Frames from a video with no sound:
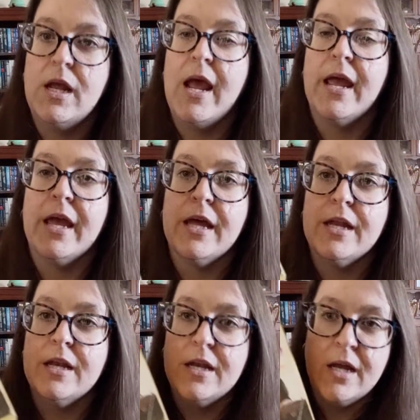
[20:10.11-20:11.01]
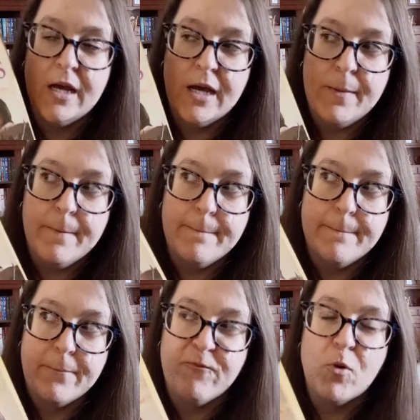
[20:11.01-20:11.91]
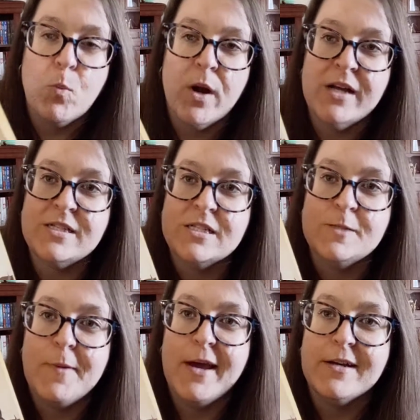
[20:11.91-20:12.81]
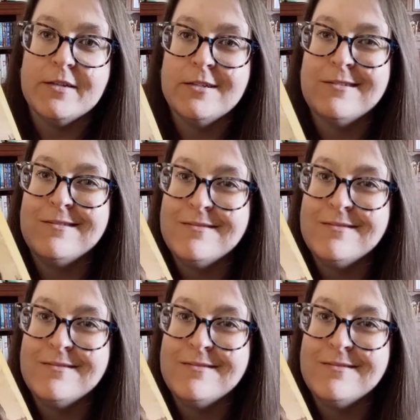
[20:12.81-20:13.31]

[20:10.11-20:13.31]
And from what I suspect,